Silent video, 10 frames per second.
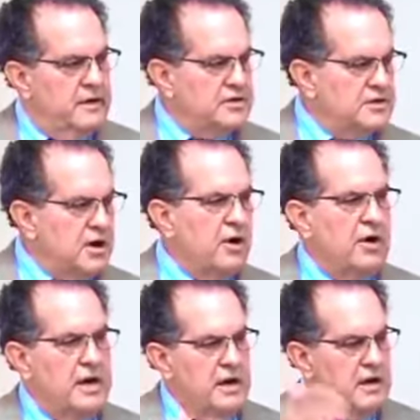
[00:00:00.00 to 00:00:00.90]

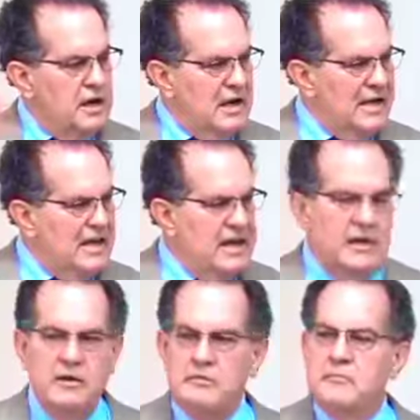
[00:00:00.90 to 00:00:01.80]
discern and lead
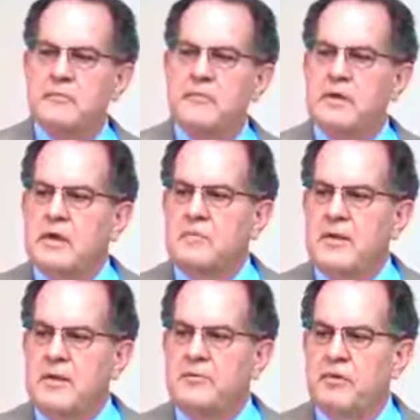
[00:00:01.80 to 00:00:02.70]
a
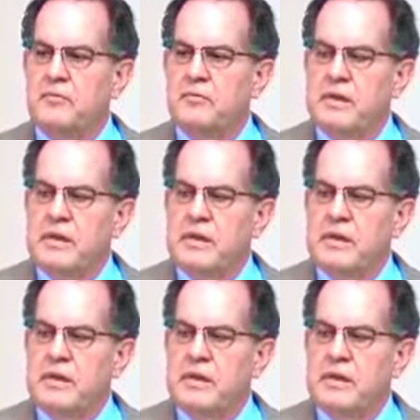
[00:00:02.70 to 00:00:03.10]
people.